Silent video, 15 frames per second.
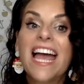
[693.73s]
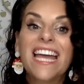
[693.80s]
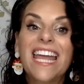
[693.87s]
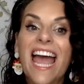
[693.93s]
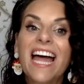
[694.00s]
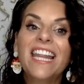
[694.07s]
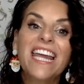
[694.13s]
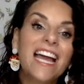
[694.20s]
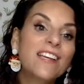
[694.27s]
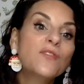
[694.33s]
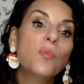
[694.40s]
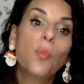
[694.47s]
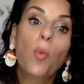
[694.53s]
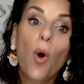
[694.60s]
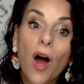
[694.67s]
Callie has
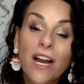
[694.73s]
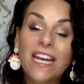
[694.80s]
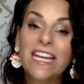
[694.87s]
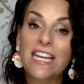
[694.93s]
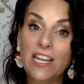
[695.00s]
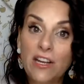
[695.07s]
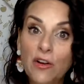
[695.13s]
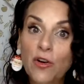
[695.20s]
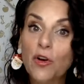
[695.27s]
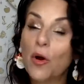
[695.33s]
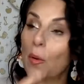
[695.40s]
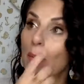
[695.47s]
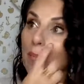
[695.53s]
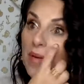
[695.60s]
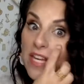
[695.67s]
one ear
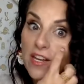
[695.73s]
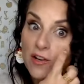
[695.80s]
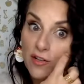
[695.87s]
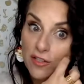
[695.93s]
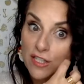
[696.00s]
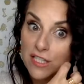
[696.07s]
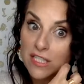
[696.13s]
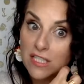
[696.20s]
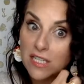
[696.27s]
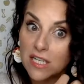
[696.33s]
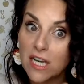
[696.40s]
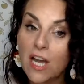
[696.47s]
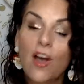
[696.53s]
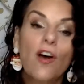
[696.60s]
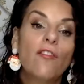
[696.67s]
pierced.
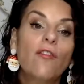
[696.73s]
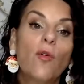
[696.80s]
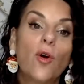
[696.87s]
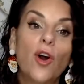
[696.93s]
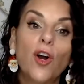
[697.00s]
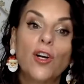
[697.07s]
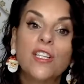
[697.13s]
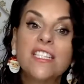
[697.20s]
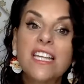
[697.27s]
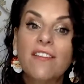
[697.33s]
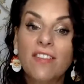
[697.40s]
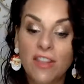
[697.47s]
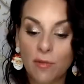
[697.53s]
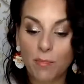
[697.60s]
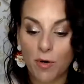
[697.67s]
For her
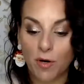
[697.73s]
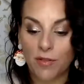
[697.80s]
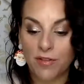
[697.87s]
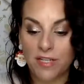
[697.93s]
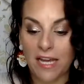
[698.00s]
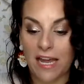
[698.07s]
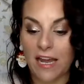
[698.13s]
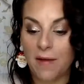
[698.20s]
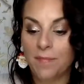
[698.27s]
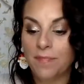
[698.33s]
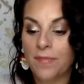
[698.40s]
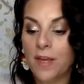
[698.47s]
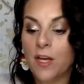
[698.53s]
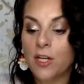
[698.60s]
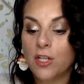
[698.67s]
7th birthday,
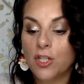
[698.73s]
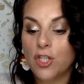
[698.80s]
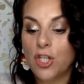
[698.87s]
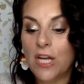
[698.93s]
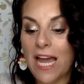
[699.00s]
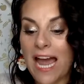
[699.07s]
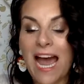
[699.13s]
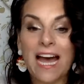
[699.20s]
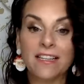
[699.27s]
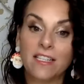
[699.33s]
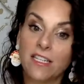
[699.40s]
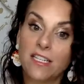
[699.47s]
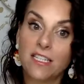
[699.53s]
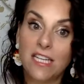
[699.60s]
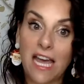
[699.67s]
she
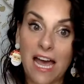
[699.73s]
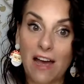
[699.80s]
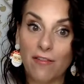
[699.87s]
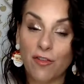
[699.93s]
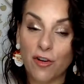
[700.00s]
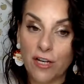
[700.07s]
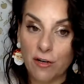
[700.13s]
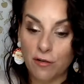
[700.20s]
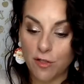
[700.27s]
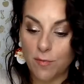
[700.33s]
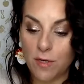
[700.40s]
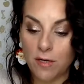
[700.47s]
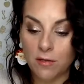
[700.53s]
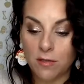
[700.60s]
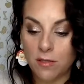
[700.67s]
asked to have her ears
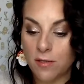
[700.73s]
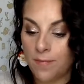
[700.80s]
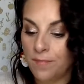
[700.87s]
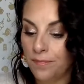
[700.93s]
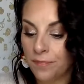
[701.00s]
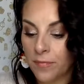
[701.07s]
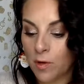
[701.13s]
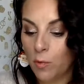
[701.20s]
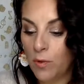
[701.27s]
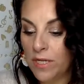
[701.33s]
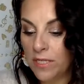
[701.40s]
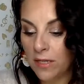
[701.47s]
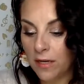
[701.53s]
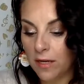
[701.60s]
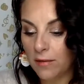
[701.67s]
pierced. We
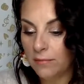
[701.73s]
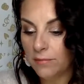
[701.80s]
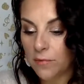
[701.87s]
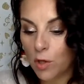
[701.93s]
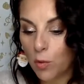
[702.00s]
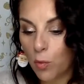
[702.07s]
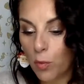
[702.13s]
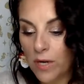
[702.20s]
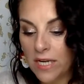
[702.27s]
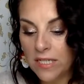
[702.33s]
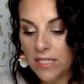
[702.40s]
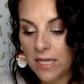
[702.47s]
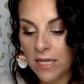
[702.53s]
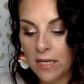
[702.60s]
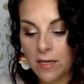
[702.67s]
did it. We
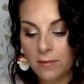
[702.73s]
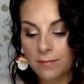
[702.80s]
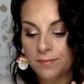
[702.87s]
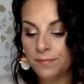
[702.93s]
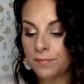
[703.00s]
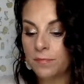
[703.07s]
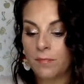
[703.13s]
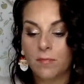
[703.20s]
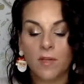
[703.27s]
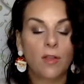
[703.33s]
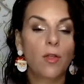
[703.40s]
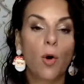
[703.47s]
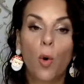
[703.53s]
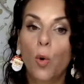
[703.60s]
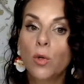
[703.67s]
did
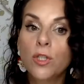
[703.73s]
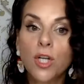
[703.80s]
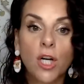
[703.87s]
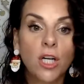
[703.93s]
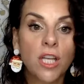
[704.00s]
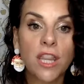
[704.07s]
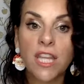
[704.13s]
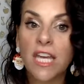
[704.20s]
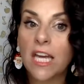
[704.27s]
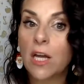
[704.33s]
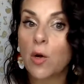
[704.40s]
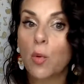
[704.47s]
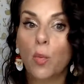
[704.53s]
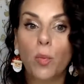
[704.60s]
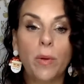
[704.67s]
the whole darn
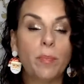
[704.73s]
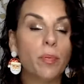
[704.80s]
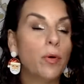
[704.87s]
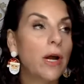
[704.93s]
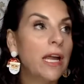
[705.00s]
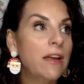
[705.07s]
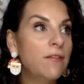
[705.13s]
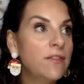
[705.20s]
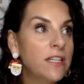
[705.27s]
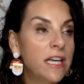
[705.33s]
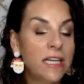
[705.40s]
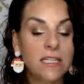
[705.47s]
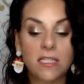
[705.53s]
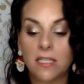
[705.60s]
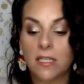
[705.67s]
thing. We braved
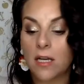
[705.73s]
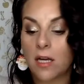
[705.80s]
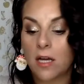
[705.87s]
it.